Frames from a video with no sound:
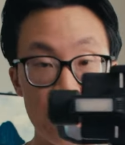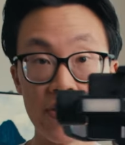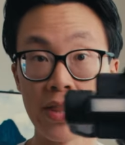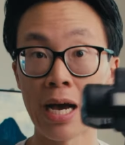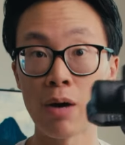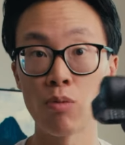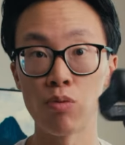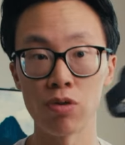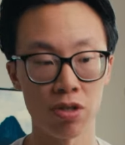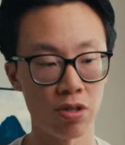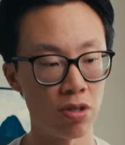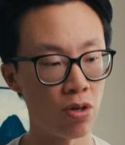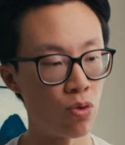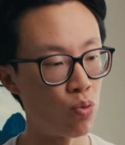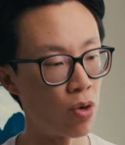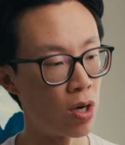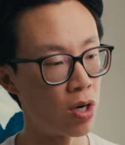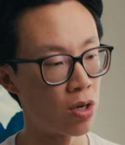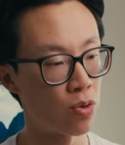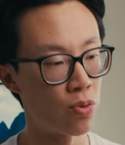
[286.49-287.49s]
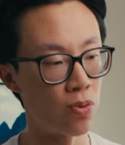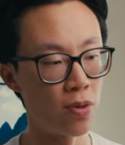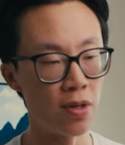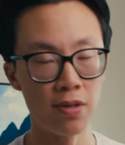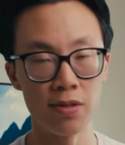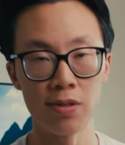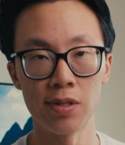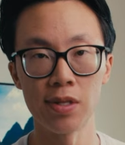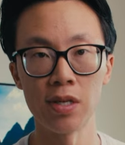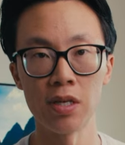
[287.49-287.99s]
and that will still work
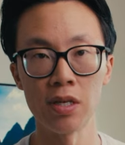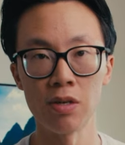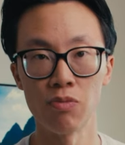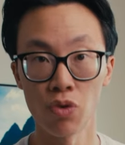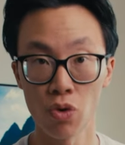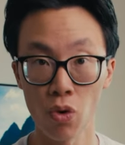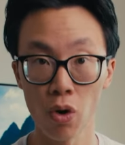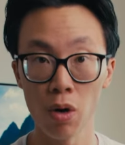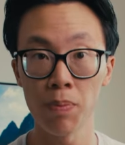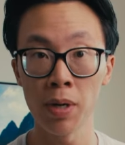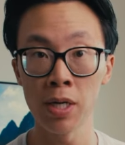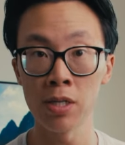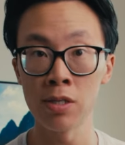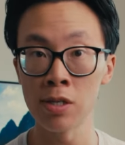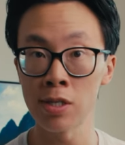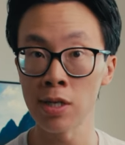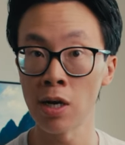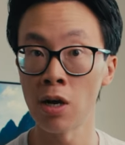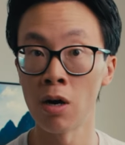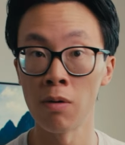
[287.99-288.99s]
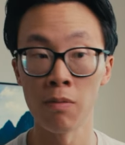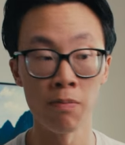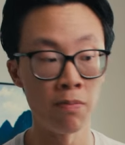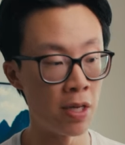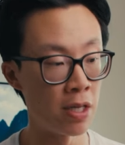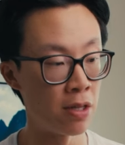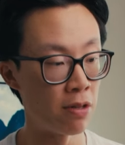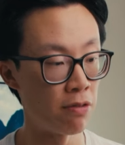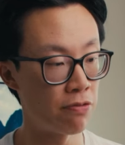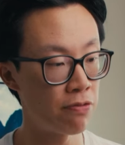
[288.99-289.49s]
with the record buttons
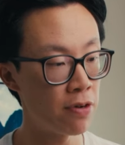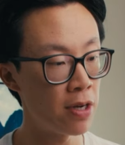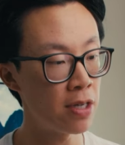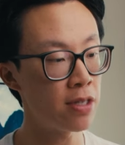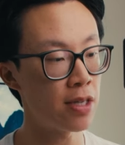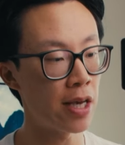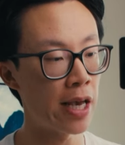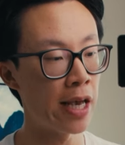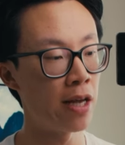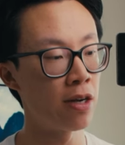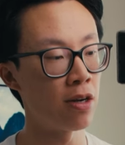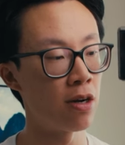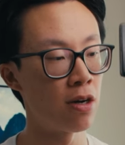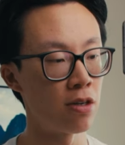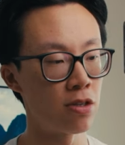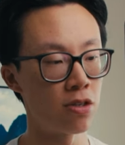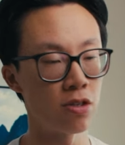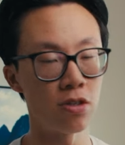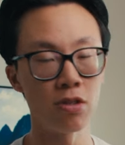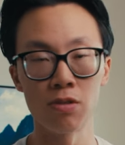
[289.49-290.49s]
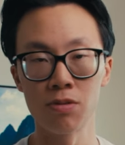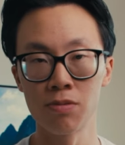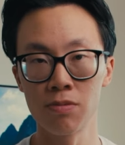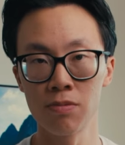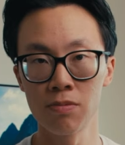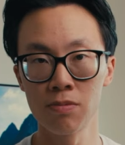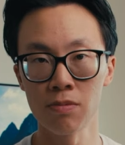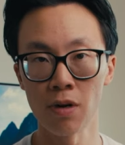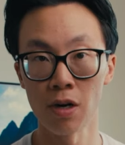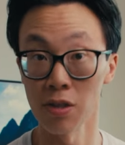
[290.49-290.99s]
in the front and also
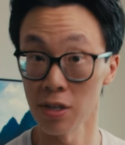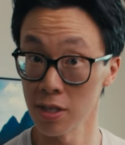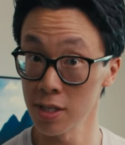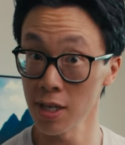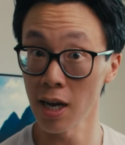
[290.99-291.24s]
on the